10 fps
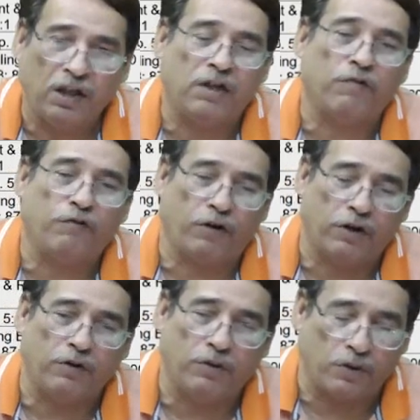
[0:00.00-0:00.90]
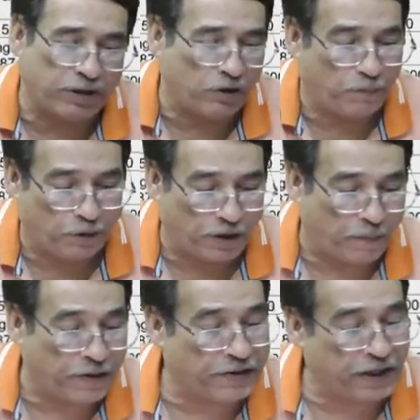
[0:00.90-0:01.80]
for you to actually put up a
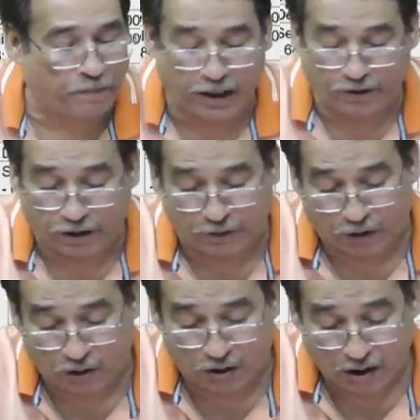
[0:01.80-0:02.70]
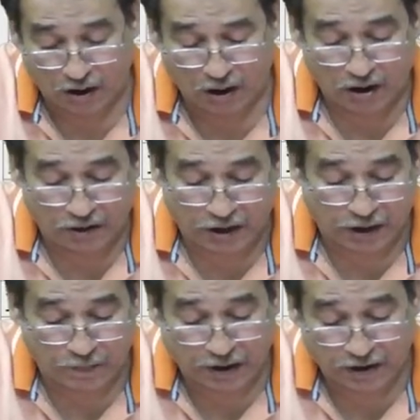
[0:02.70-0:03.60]
separate what we call
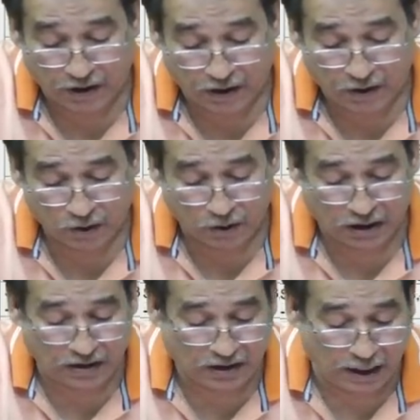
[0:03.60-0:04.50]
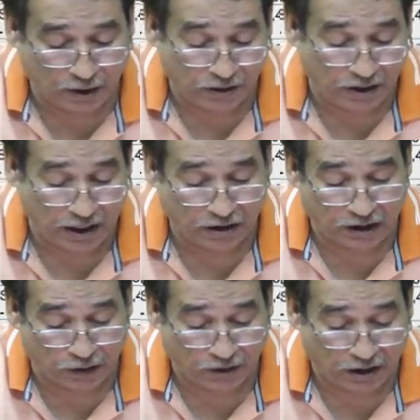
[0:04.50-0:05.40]
treatment. So 6,000,
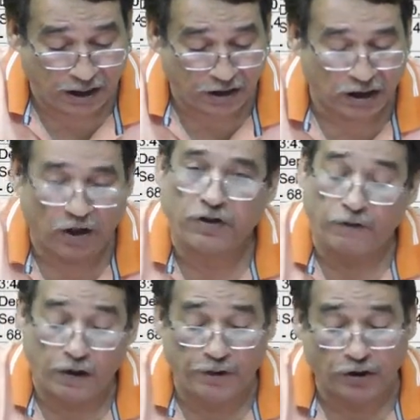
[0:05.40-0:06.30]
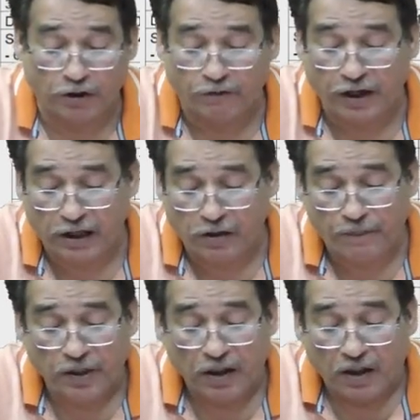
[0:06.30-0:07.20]
8,000 will be your value.
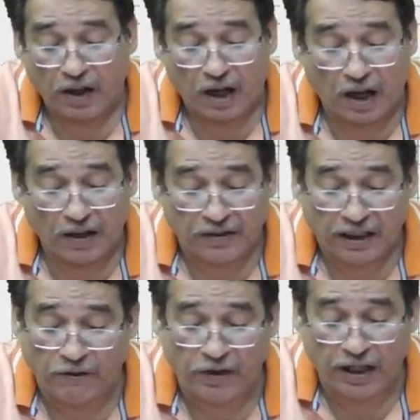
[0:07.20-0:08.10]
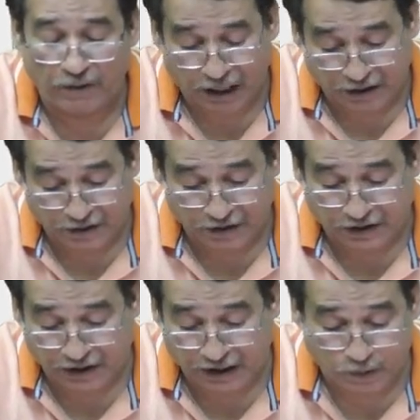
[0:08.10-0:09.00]
Then we have
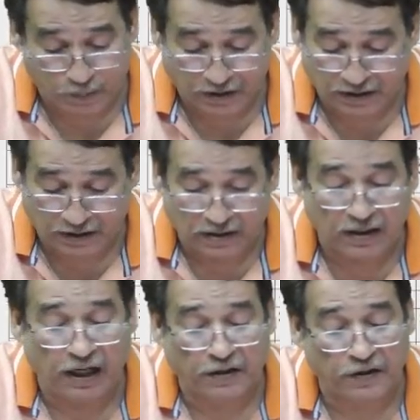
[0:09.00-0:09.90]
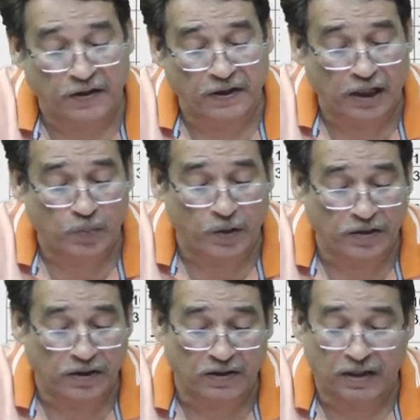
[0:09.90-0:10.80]
electricity expenses. Electricity
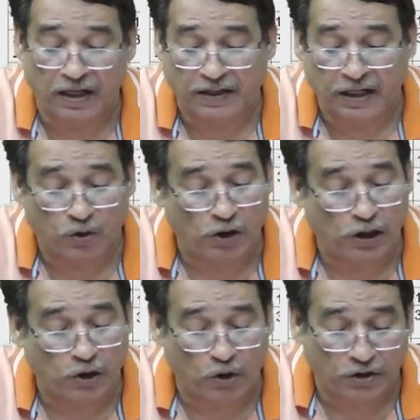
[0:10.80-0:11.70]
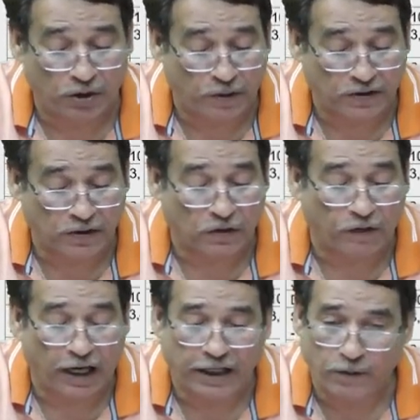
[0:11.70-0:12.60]
expenses, as I told you, on the basis of
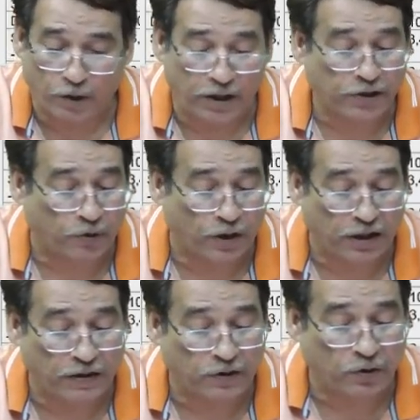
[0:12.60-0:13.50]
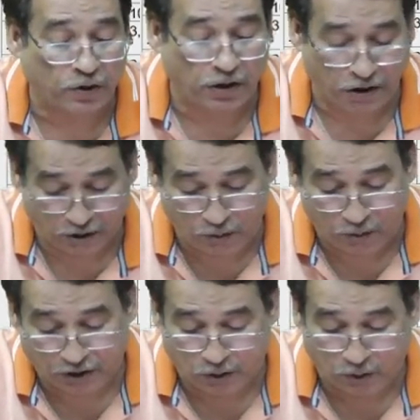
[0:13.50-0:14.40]
light points,
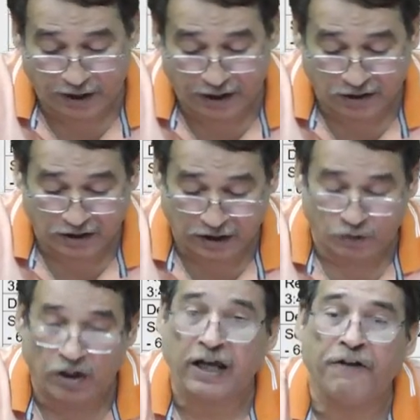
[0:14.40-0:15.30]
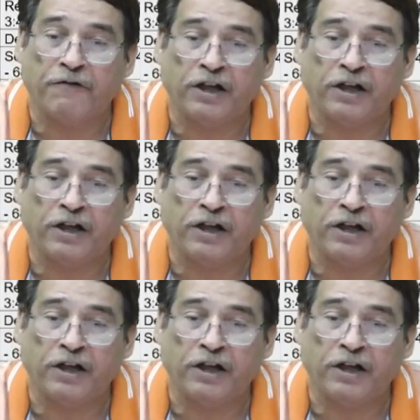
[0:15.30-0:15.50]
20:32:8. This is what I have written